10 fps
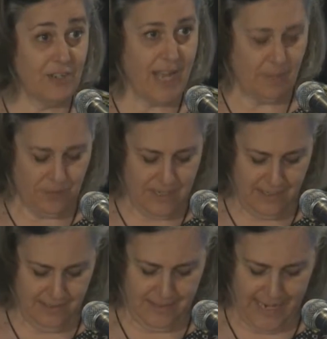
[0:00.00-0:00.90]
that
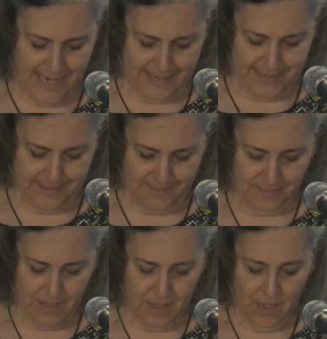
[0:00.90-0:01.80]
particular task.
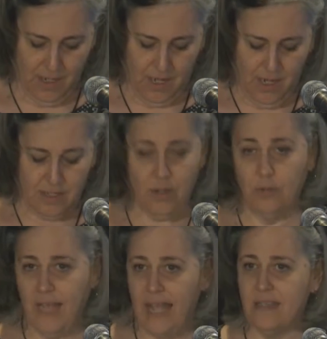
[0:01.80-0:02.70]

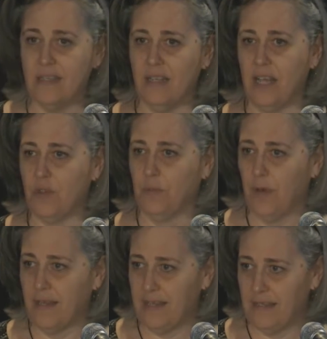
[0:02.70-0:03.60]
So that's a selection
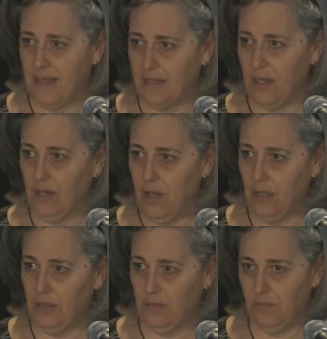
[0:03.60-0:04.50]
process that's going
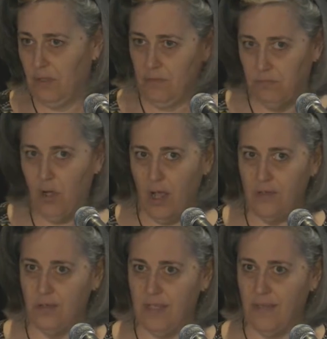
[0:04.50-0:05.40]
to
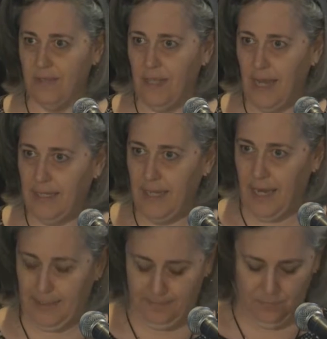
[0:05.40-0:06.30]
cost you
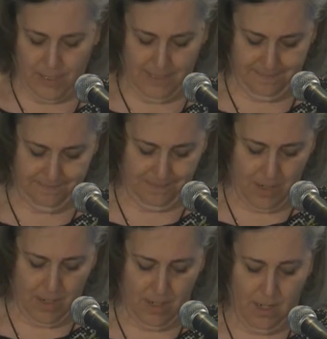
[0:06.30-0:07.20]
$799, right?
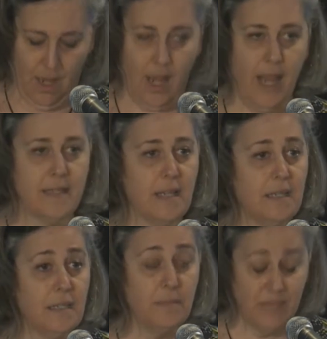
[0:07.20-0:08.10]
It's a
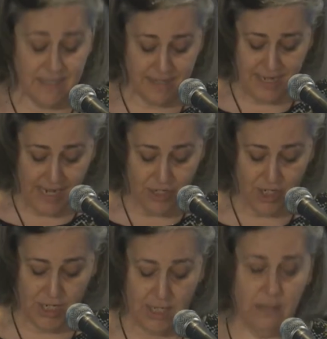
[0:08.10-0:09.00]
little bit
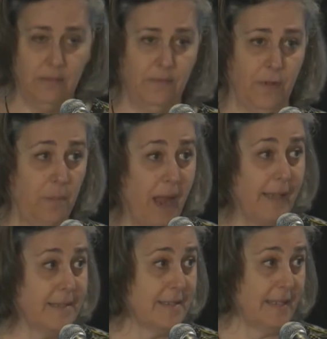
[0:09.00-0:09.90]
sketchy for
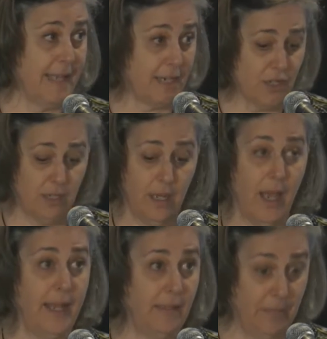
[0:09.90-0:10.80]
pilot selection,
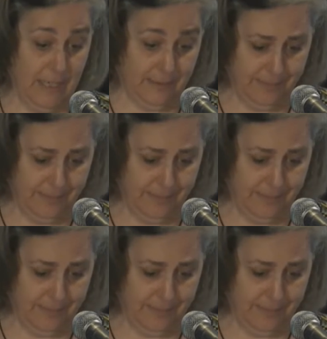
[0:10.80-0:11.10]
I admit.